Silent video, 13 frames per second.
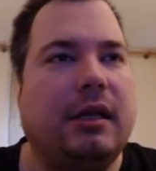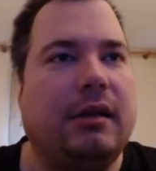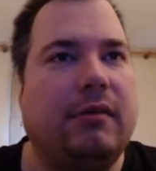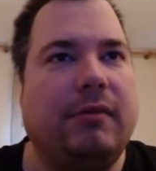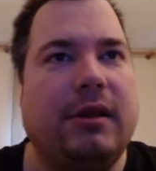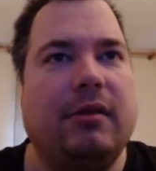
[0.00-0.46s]

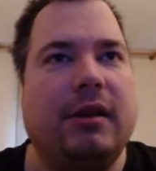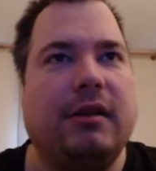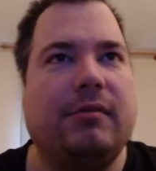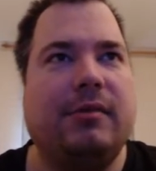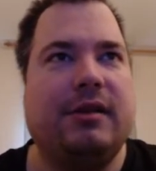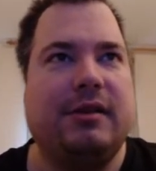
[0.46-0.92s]
window a
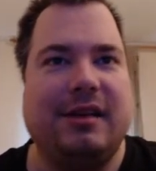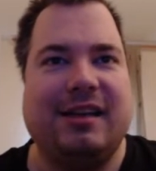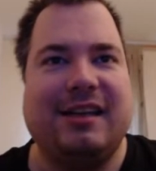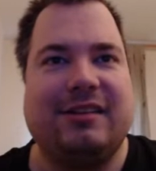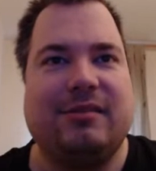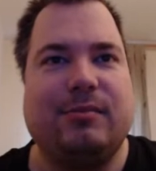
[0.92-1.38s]
little bit
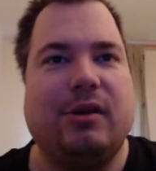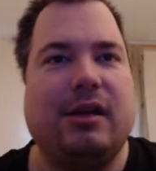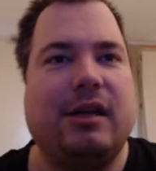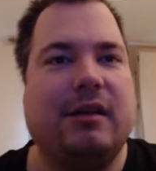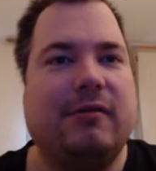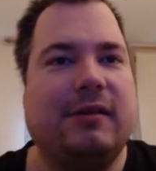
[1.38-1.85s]
smaller,
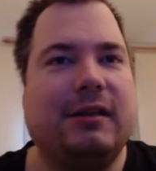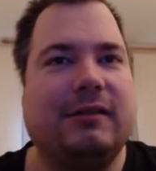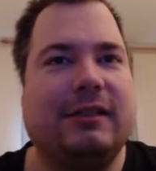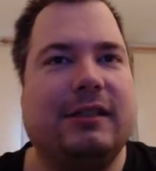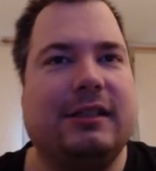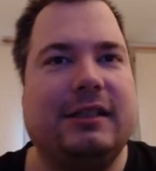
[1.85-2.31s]
otherwise we
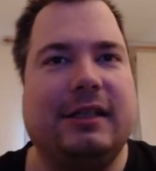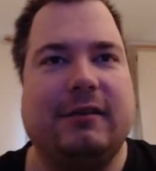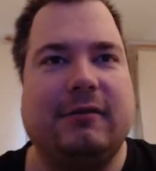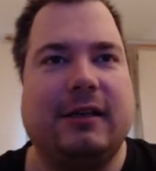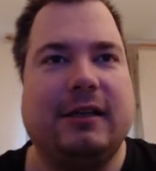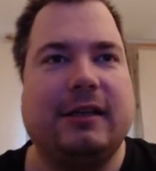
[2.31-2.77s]
can see it,
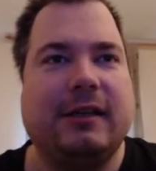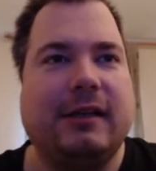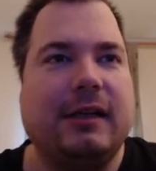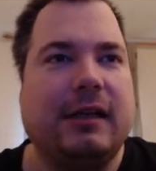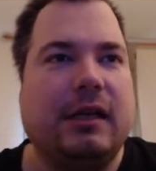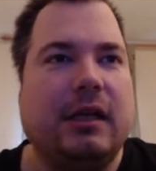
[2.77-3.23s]
right?
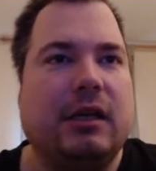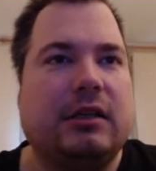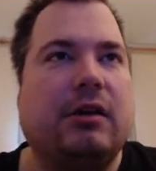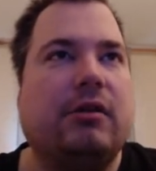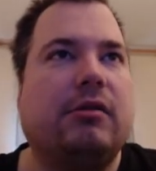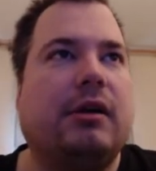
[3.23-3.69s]

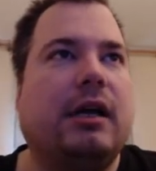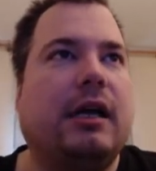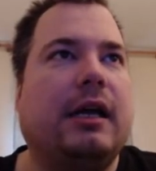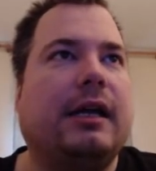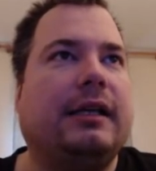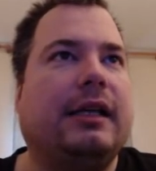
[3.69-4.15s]
So
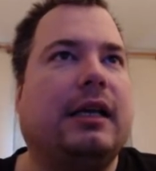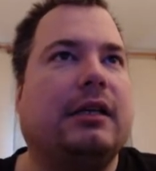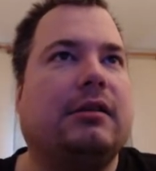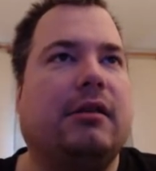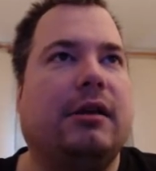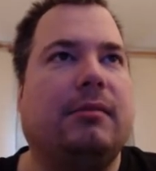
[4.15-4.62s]

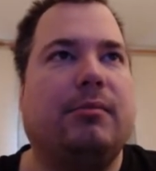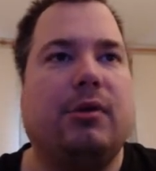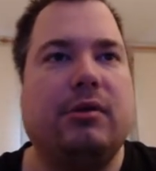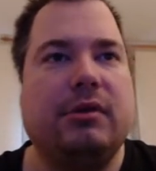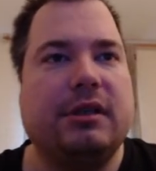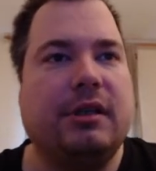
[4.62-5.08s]

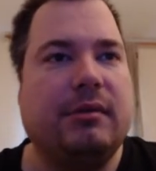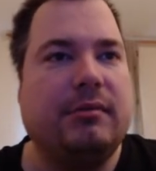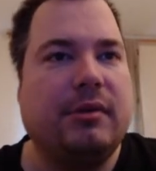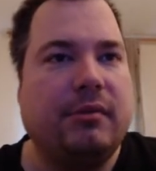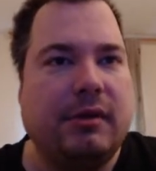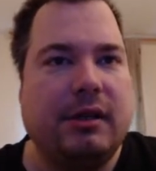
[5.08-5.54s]
bonus
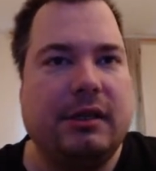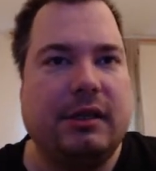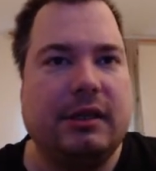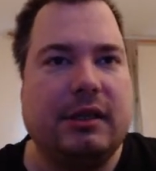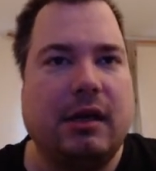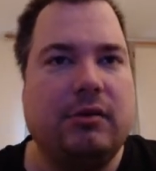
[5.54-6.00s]
number one
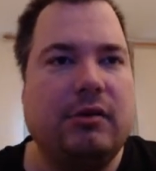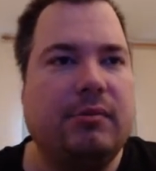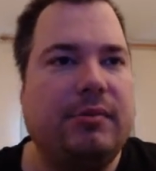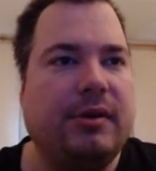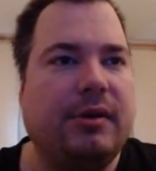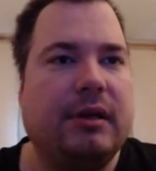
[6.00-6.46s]
is how to
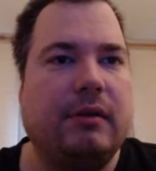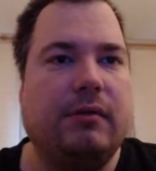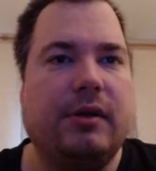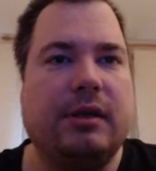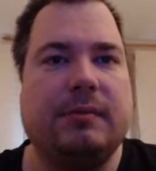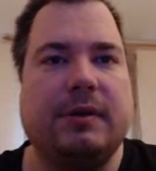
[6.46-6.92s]
build a
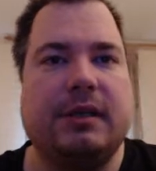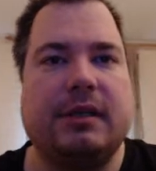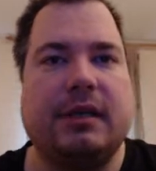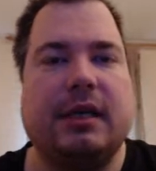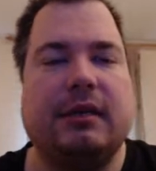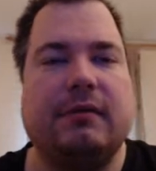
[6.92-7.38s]
WordPress
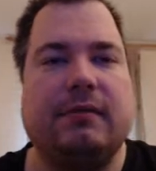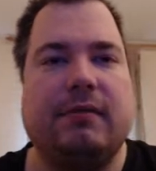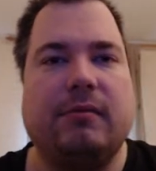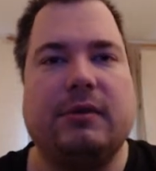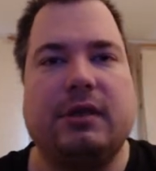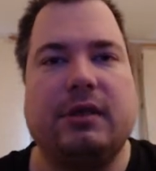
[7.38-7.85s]
site
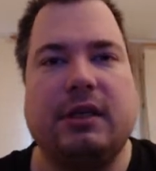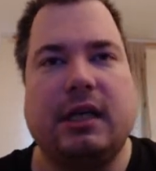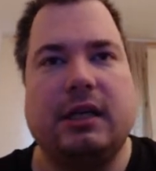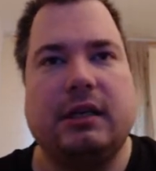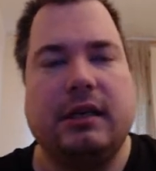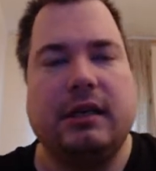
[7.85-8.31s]
from
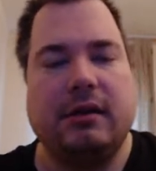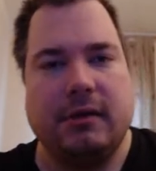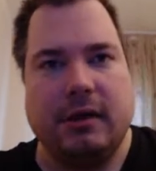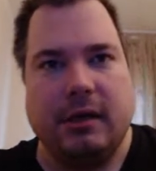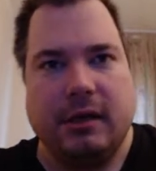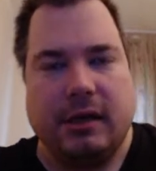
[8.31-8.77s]
scratch. Now,
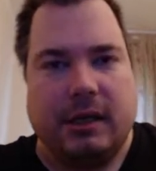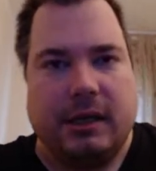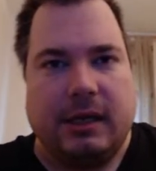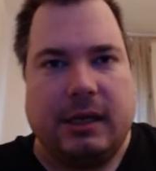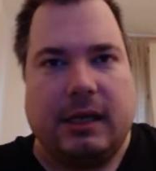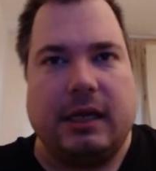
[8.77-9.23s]

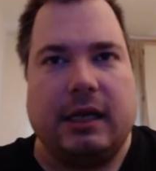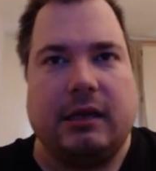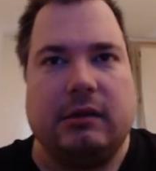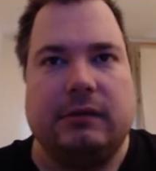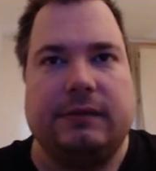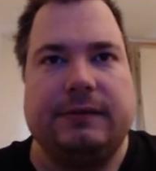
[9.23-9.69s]
a lot
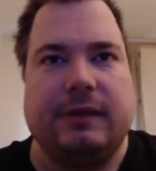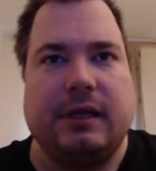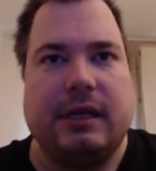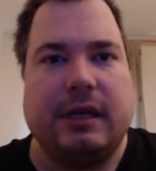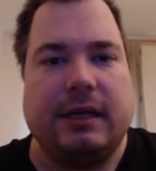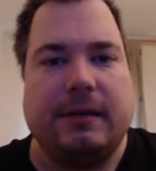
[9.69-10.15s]
of
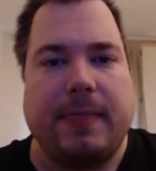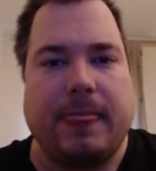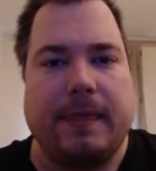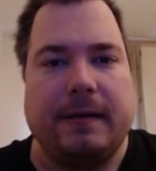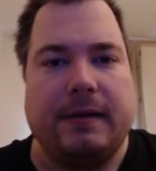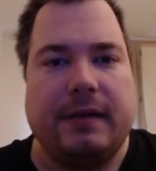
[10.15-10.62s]

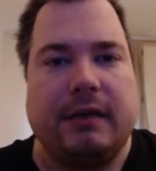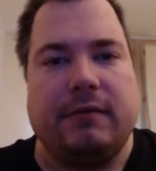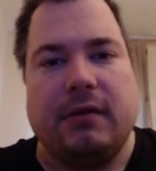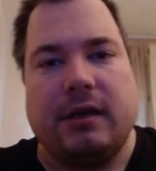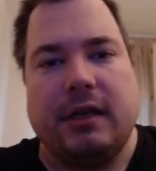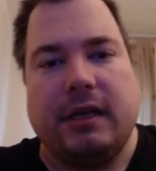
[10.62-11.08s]
you have
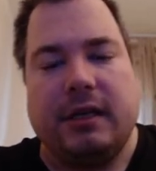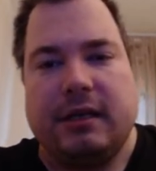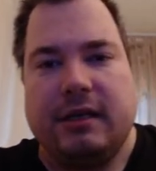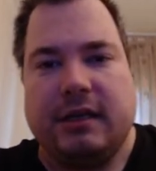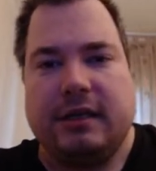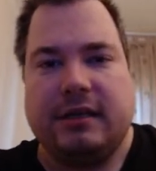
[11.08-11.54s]
already
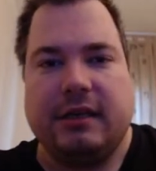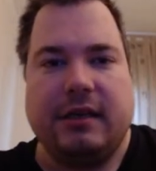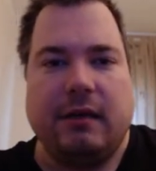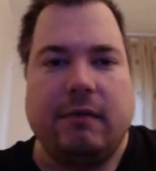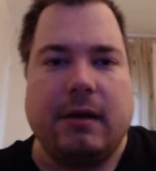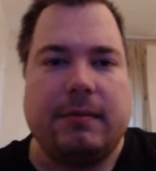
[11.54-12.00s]
these
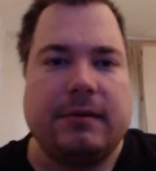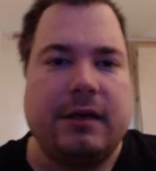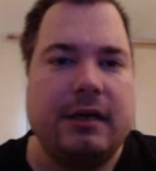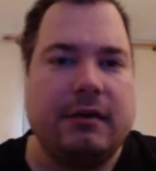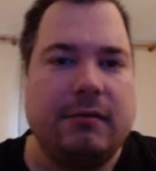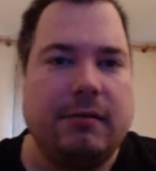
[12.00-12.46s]
existing
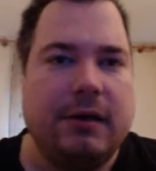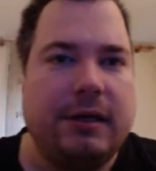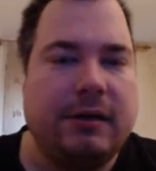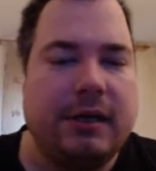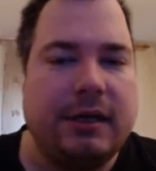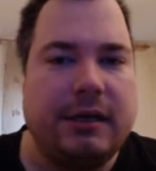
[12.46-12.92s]
websites where
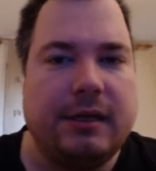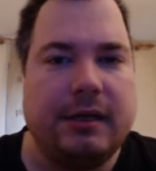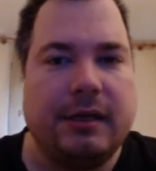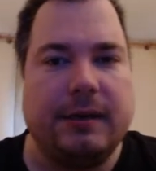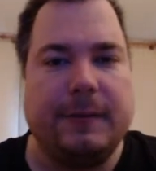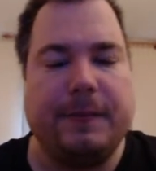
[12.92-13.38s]
you
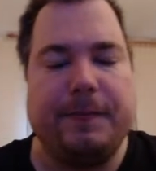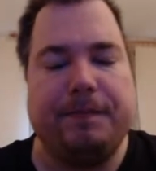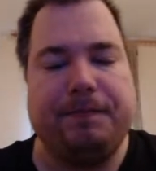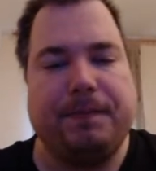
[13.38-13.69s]
can